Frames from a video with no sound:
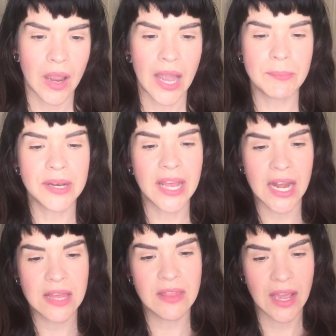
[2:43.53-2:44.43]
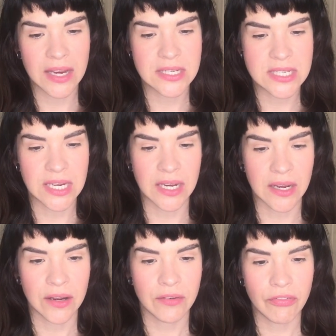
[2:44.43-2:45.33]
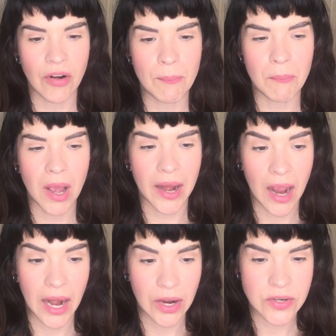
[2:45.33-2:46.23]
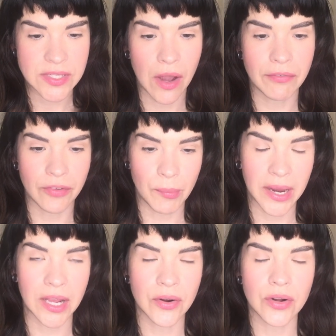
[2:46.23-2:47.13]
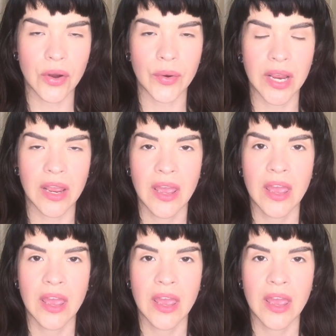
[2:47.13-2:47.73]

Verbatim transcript: I'd been getting the idea from my higher self, from my inner knowing,